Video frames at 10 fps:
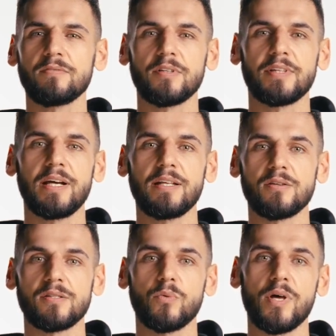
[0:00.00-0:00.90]
of
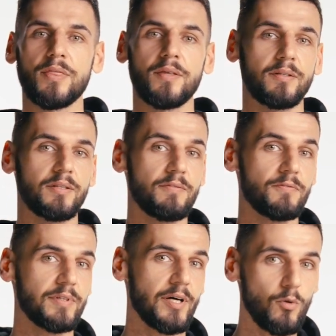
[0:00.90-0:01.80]
containers with
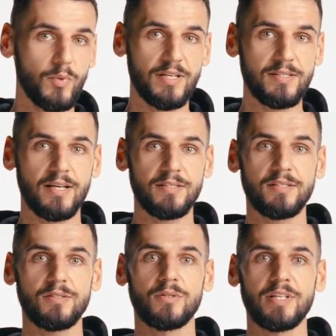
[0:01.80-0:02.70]
different opening
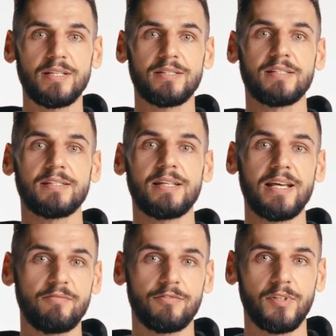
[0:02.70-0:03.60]
sizes to test the
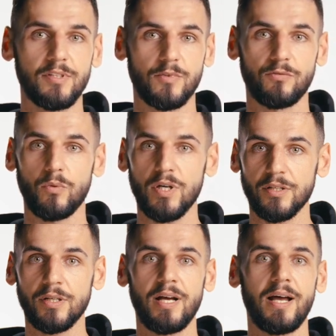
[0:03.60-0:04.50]
same volume of
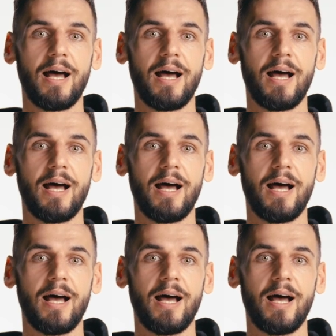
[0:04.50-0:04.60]
water